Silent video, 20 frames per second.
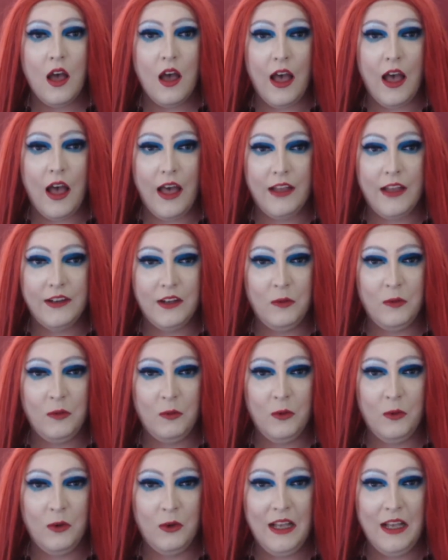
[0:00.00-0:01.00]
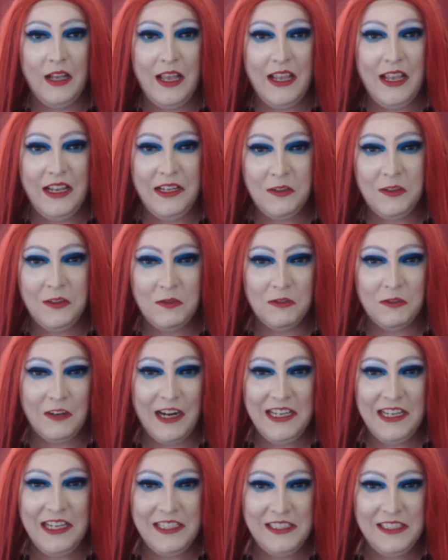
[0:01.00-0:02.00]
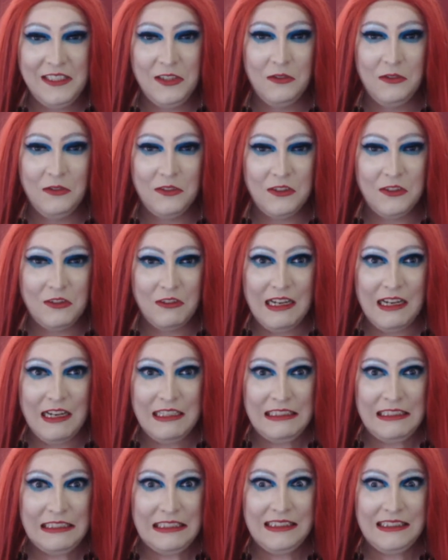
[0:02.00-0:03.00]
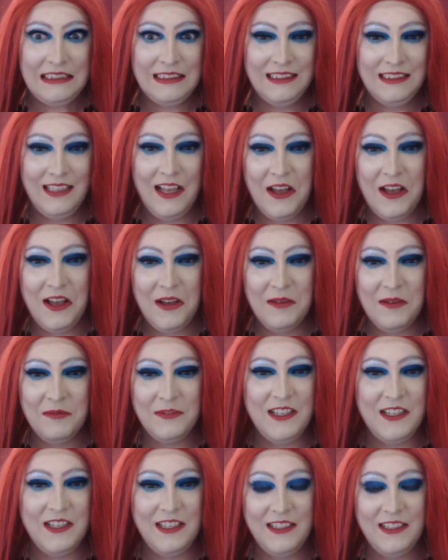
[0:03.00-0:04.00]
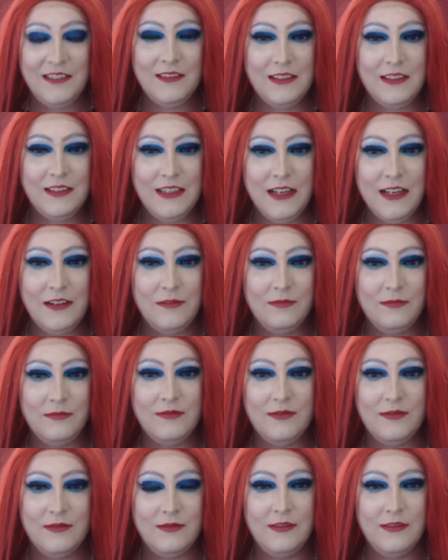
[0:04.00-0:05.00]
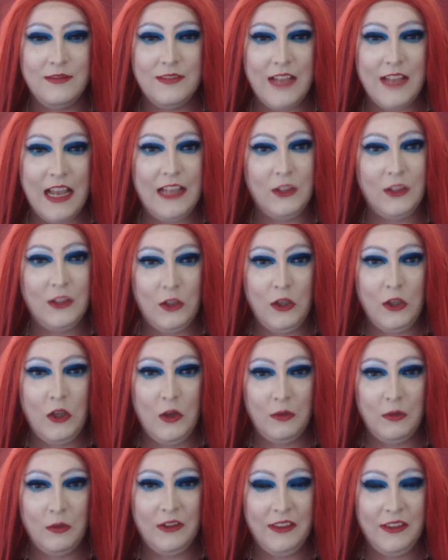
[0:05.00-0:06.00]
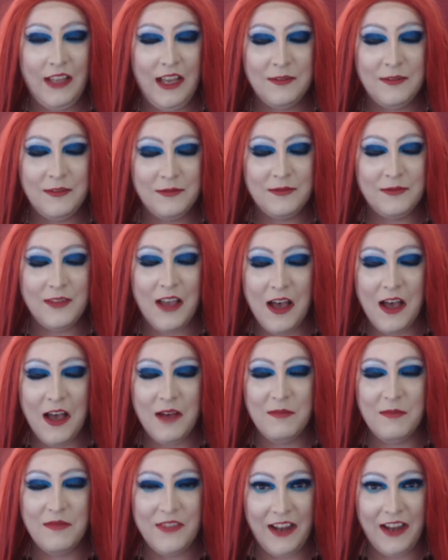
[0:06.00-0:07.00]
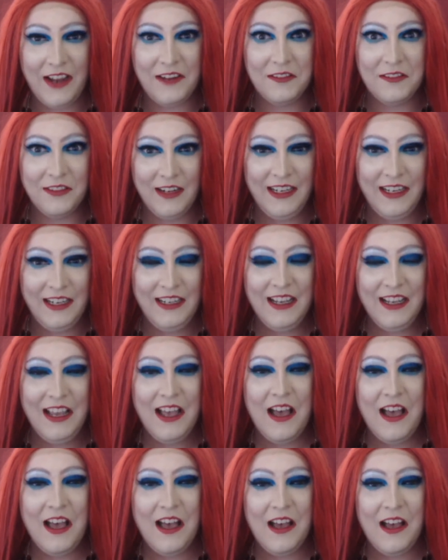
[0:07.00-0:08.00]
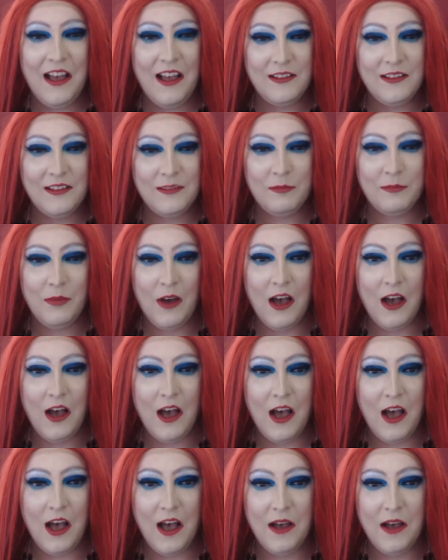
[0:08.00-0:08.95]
and I wore a grey silver dress. She did take the humour in that, thankfully. But